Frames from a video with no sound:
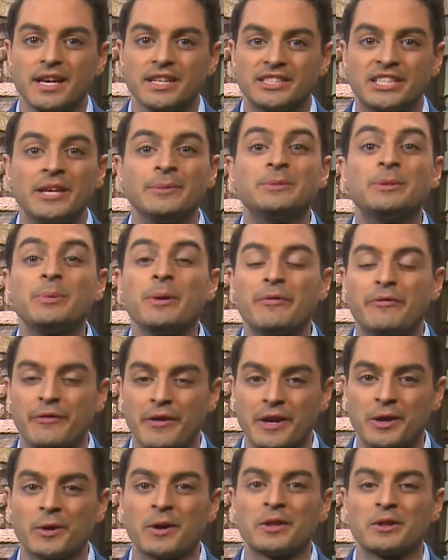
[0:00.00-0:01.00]
seems to be
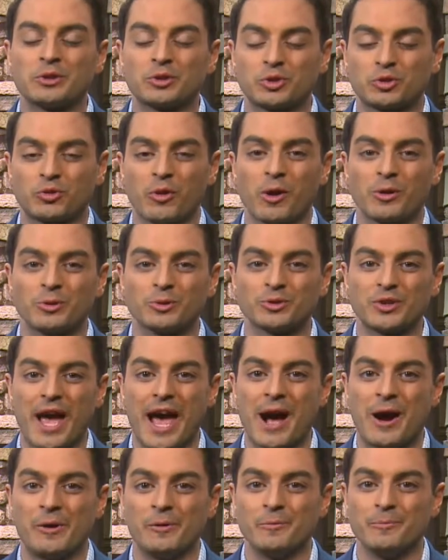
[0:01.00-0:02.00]
figuring their struggles
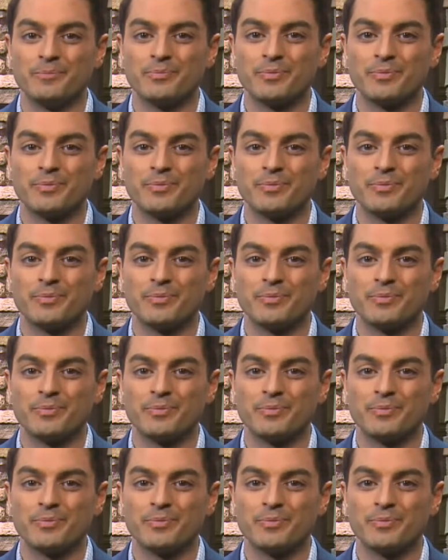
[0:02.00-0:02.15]
out.